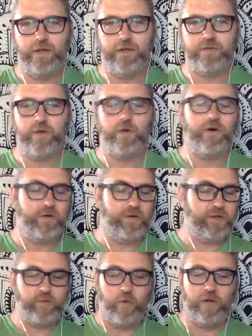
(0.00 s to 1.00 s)
Uh, yeah. So
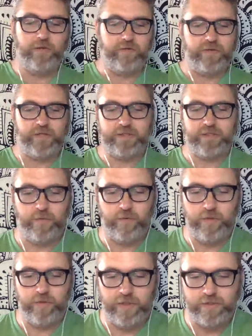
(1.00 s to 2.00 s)
it's one of the things that I
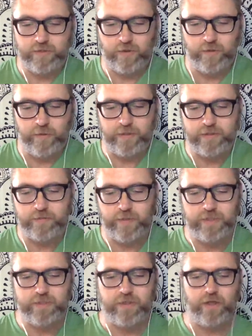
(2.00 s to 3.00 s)
really enjoy about this
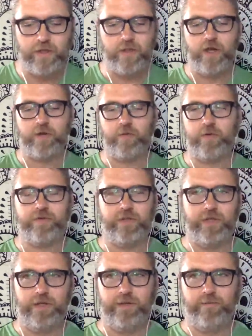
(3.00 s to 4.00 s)
piece, along with
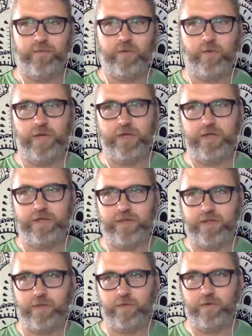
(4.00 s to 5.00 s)
the way that I
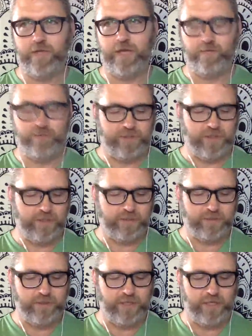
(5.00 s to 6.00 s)
think it really
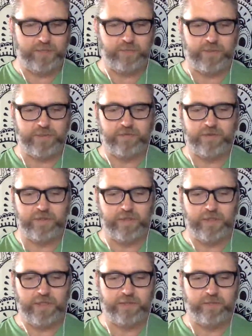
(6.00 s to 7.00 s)
emphasizes the aspect of the
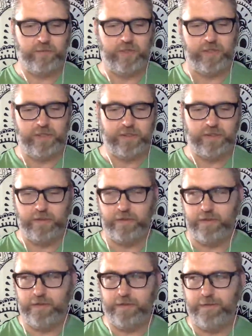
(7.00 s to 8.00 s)
collection being,
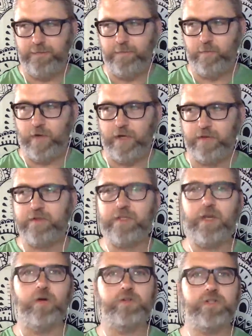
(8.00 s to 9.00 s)
right,
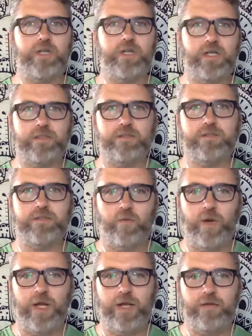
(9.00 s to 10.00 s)
that the ocean is
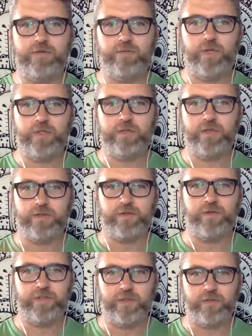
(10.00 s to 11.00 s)
the waves, but it's
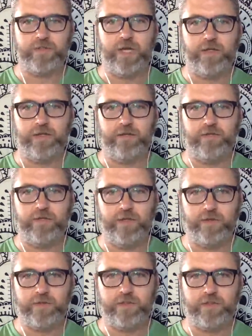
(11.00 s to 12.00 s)
also the totality of
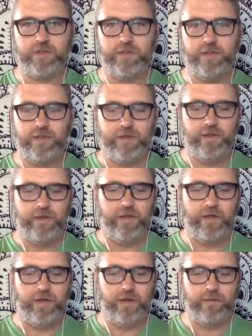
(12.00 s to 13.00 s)
the ocean.
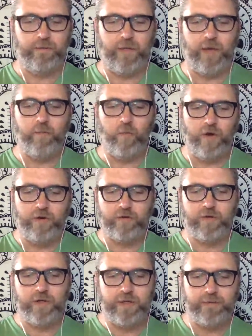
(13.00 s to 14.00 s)
Um, I'm
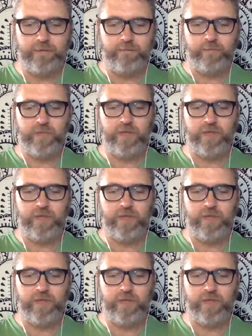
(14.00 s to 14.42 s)
wondering,